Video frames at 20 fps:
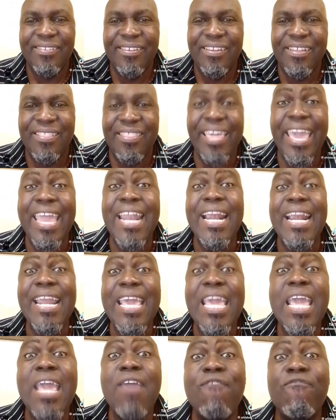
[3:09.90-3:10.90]
They
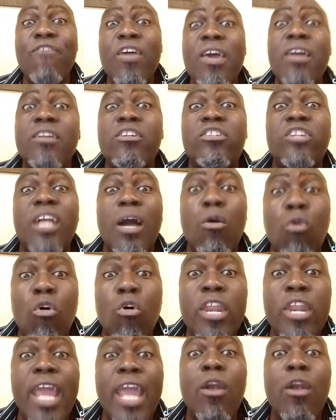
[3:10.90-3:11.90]
leave
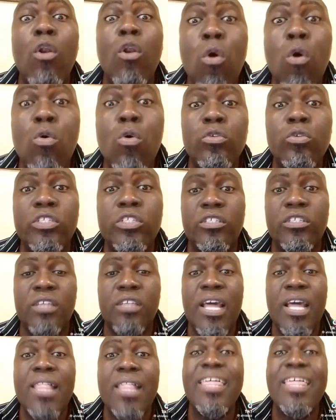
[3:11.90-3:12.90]
draconian laws
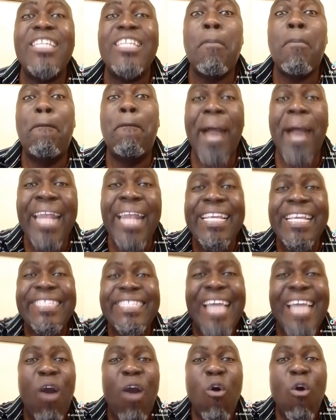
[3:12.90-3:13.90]
that punish
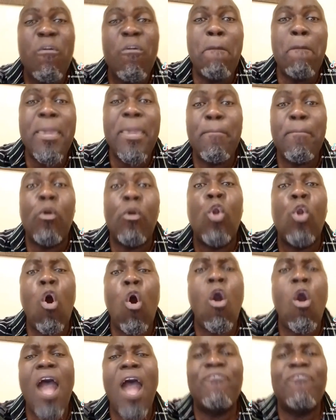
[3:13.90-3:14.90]
their own people
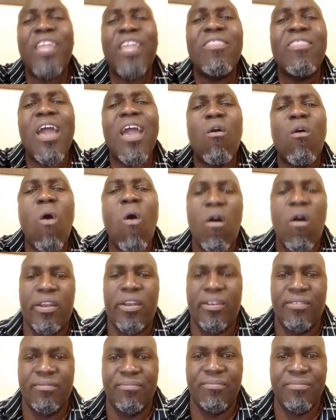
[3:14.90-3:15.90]
long after they are
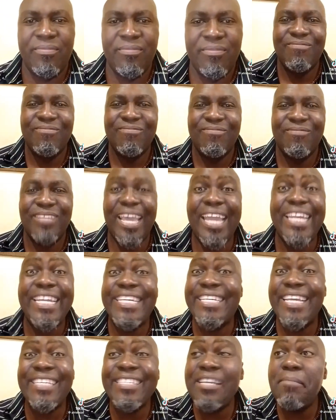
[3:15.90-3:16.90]
gone. And
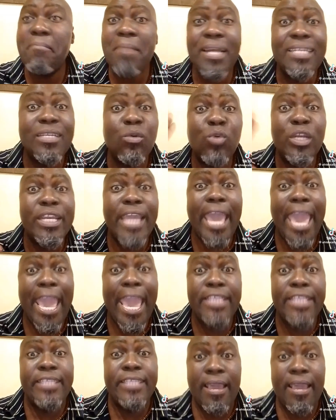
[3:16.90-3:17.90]
it doesn't matter what
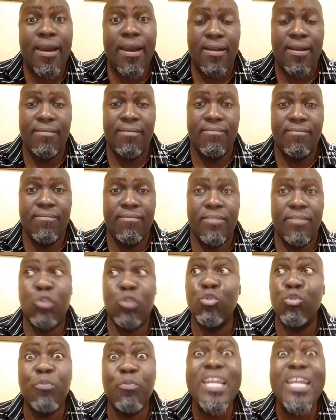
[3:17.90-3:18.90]
age they are. They
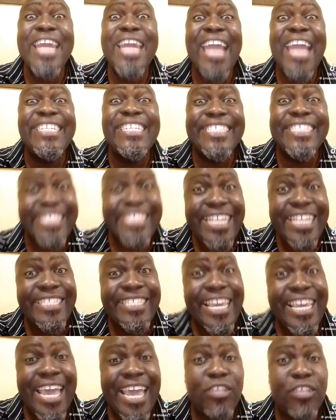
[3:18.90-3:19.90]
could be 96
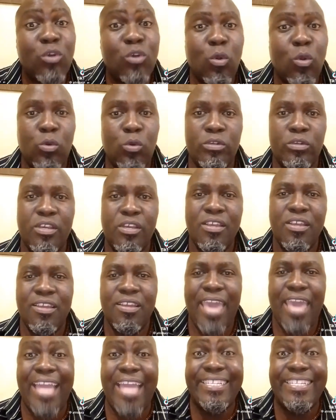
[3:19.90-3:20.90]
years old
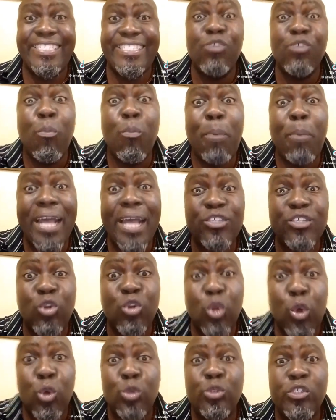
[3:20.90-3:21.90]
and still pass
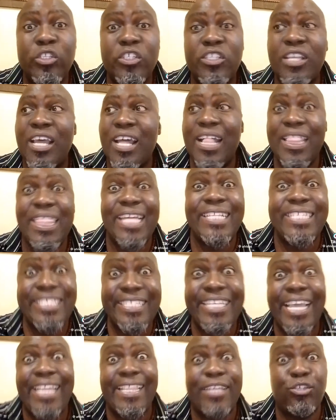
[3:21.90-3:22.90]
laws that
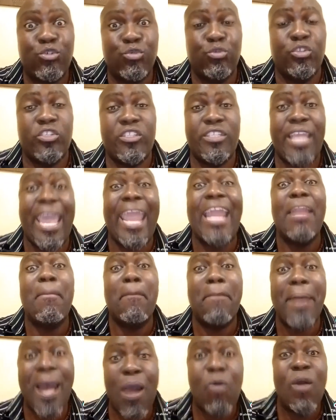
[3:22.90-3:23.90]
say they should stay in
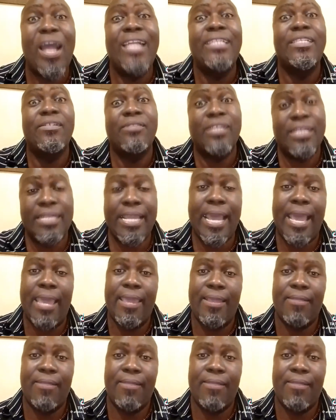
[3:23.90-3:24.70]
power until they die.